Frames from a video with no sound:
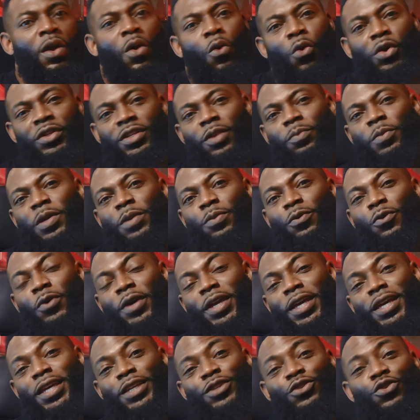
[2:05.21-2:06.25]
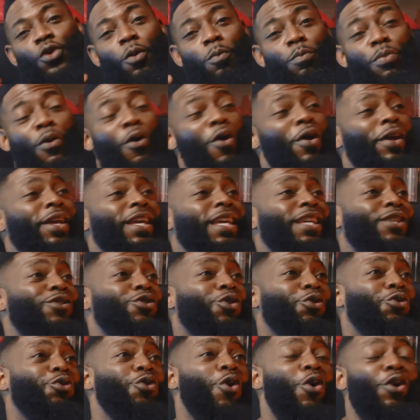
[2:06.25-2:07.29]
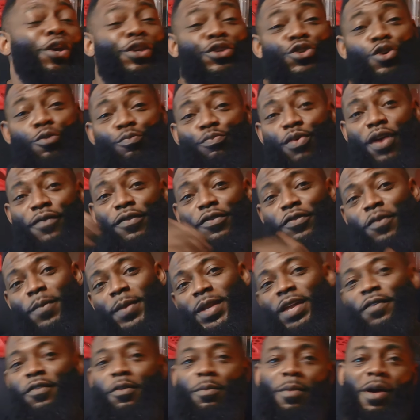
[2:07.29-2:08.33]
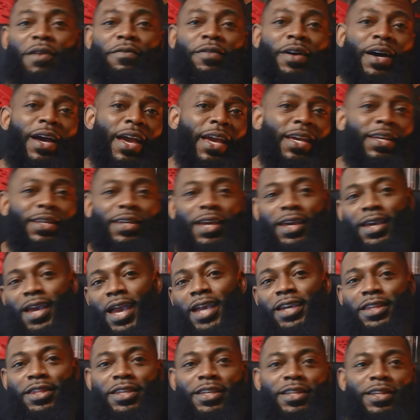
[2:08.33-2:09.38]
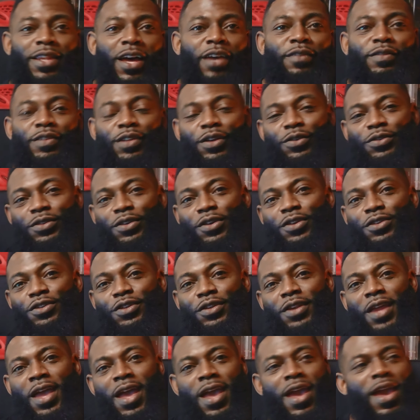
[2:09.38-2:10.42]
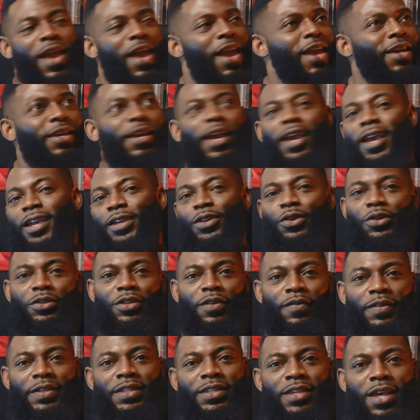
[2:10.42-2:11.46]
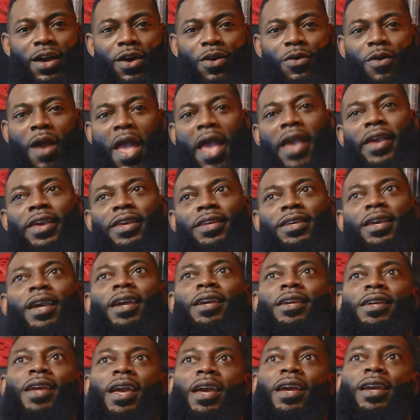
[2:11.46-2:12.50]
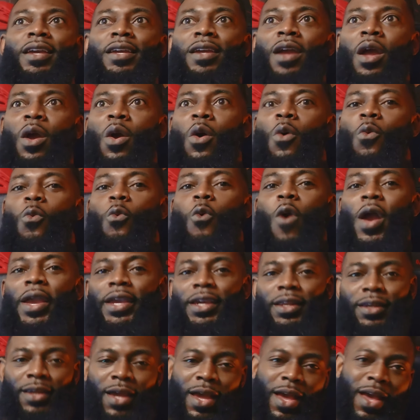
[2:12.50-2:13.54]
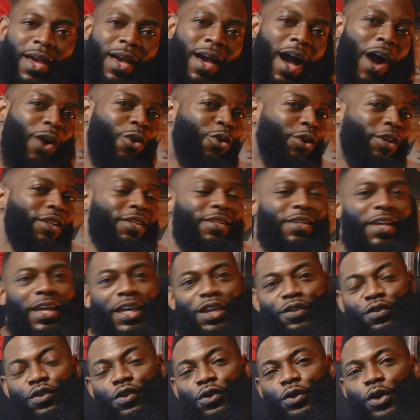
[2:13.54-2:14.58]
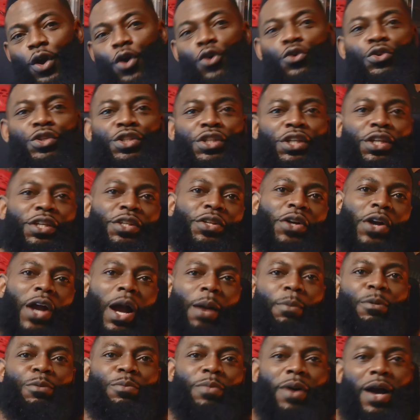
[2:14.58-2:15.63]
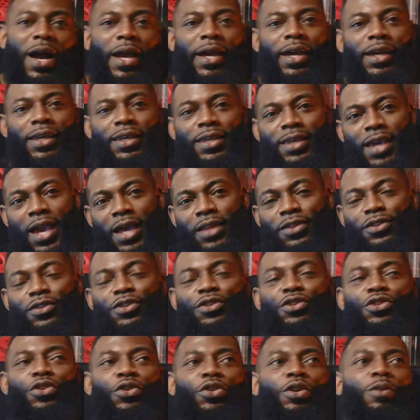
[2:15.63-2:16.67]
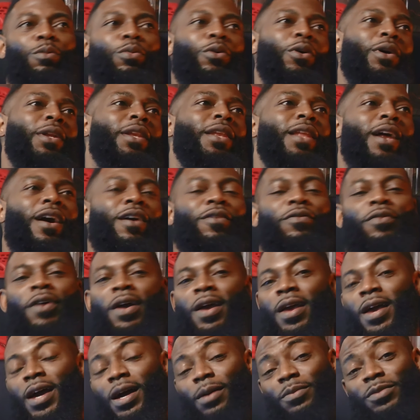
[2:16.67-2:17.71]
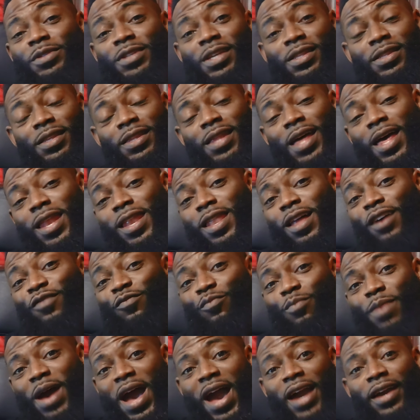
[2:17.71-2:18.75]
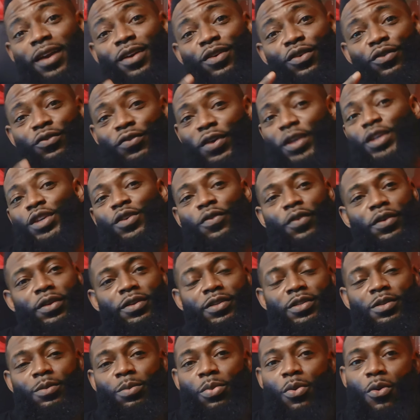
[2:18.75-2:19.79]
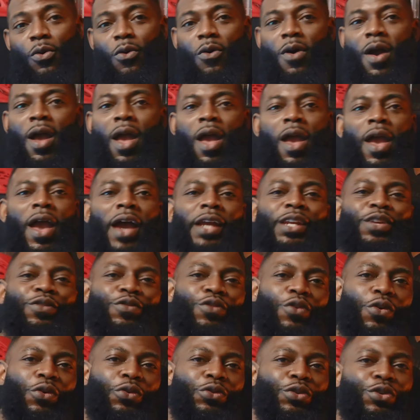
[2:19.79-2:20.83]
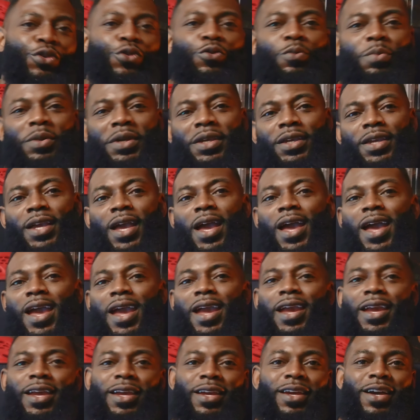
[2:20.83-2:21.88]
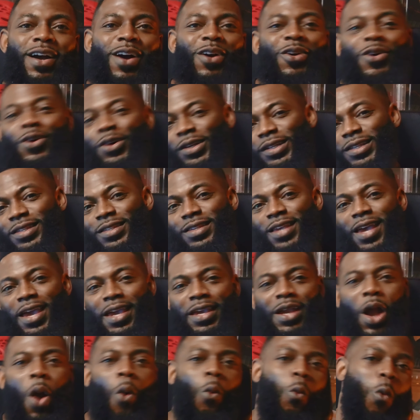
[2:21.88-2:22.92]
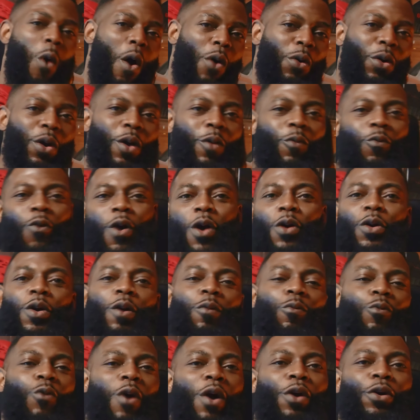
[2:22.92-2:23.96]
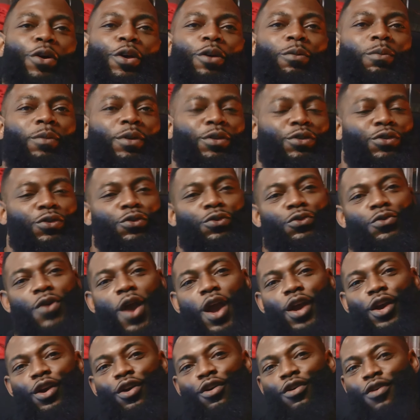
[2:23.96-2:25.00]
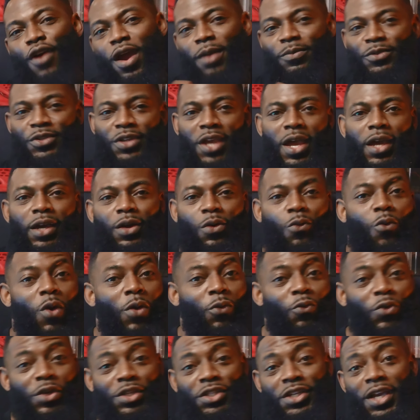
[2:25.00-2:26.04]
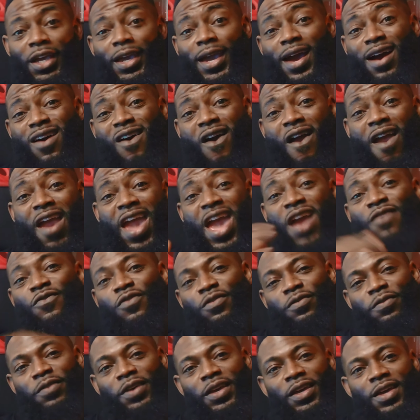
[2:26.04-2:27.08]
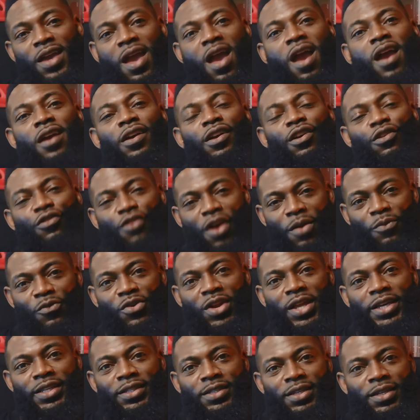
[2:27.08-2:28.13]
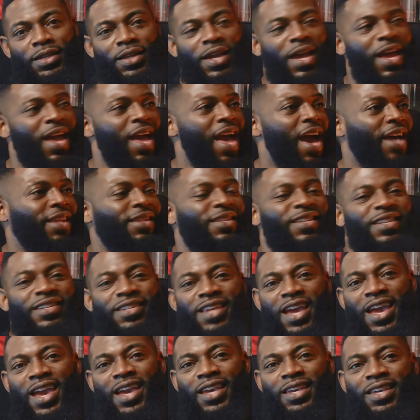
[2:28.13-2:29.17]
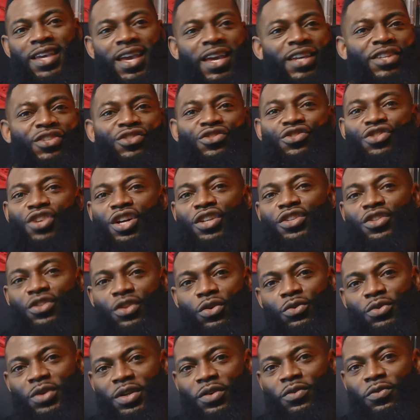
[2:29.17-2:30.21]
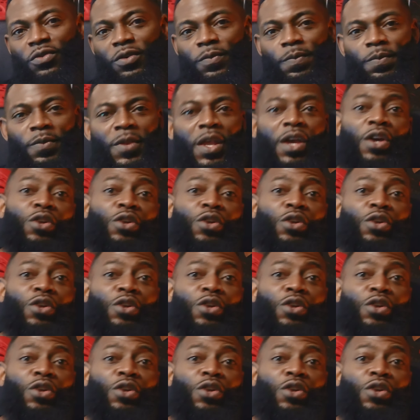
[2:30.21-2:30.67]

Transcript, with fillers: What is up, people? It is your boy, it's your dog, it's your brother from another mother, aka the lifestyle surgeon, aka Dr. Vassell, aka Wayne. I've got to say, if you're an OG and you're coming by again to show your boy love, I'm sending that love back. Thank you for your support. And if you're a newbie, hey, I've got to say, welcome, welcome, welcome to Crep Check, where we check out everything crep related. And today is just no different.